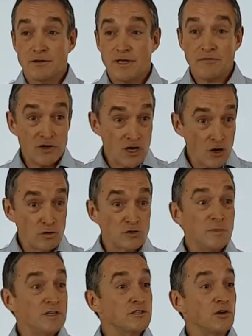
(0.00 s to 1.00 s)
If a goal's
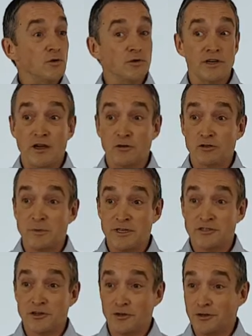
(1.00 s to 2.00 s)
been scored, a goal's been
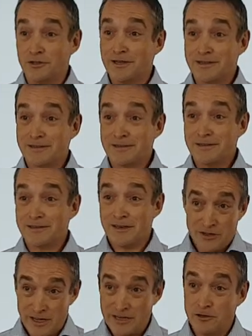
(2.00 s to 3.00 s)
scored.
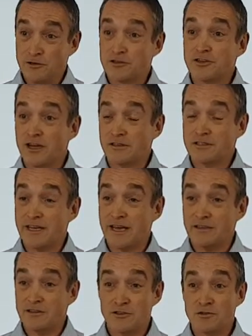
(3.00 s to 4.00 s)
And then you just start again.
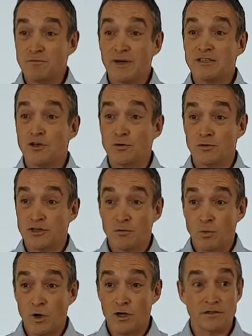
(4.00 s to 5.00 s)
It doesn't matter who's done
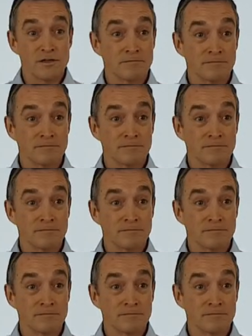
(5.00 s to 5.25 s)
what.